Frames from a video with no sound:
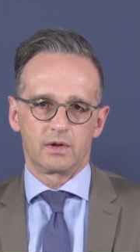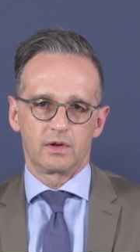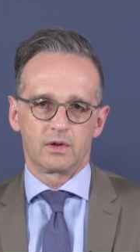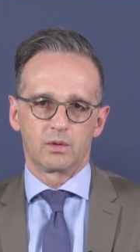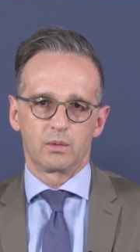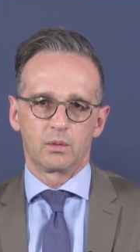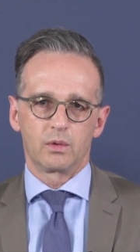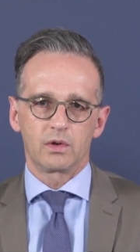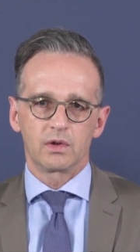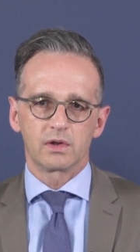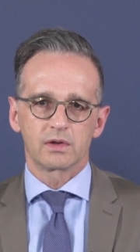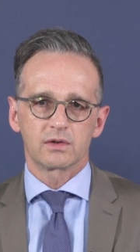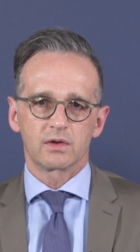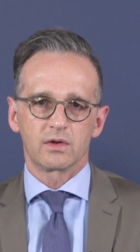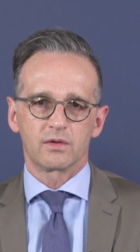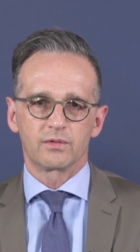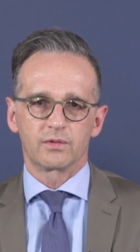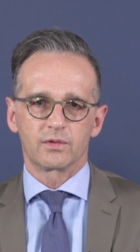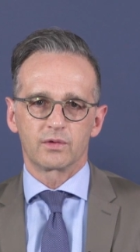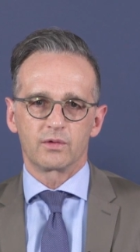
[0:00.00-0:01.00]
In a world
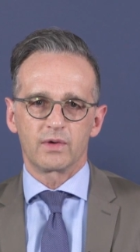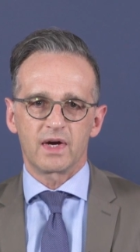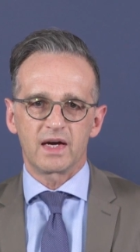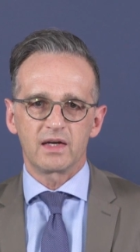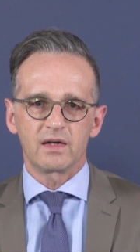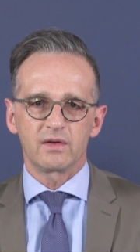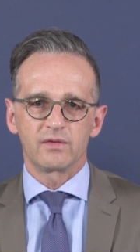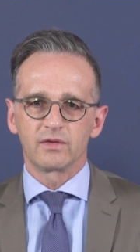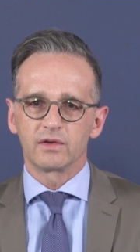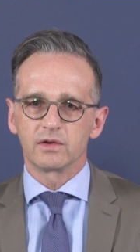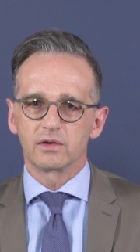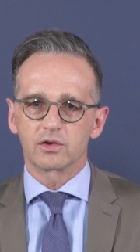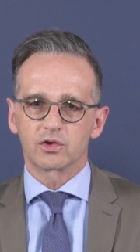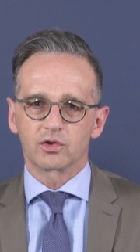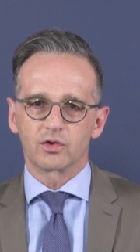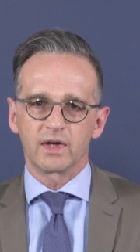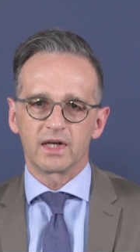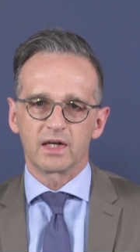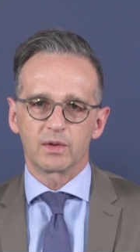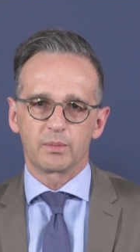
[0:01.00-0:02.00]
of rival
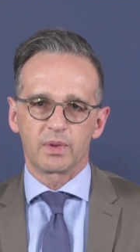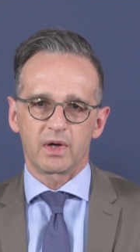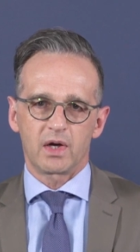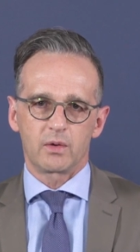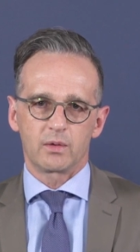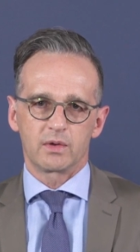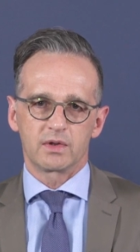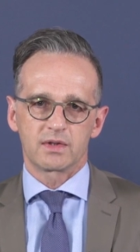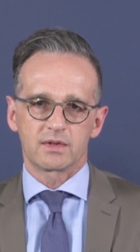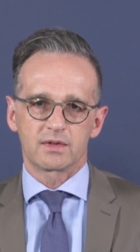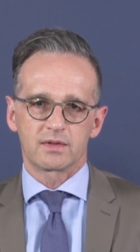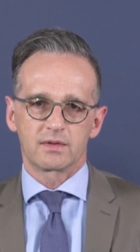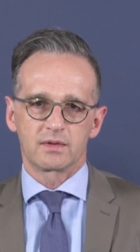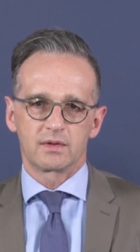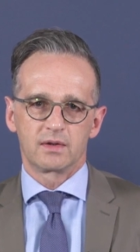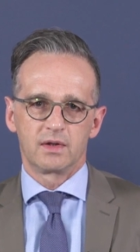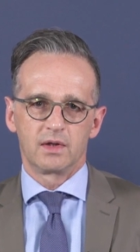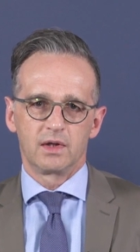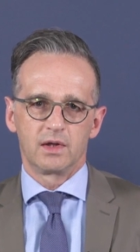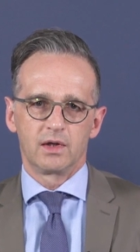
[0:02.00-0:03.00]
great powers,